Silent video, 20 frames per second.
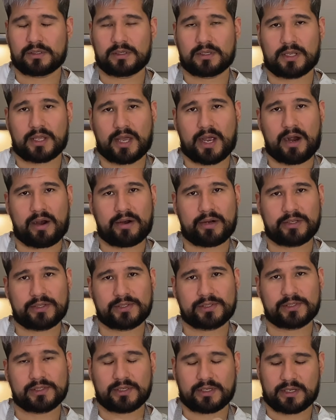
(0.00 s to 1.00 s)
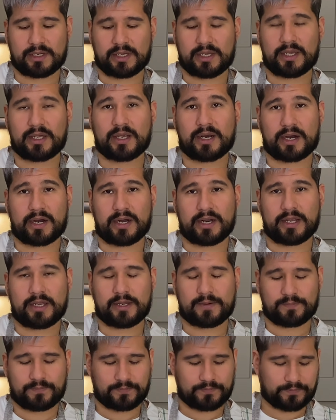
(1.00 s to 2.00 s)
carrots and
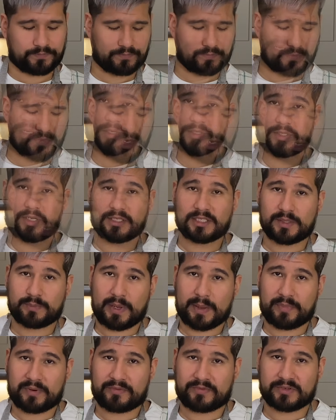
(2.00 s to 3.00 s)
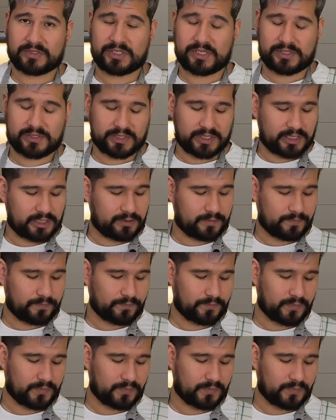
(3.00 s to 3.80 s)
garlic, salt and pepper for seasoning,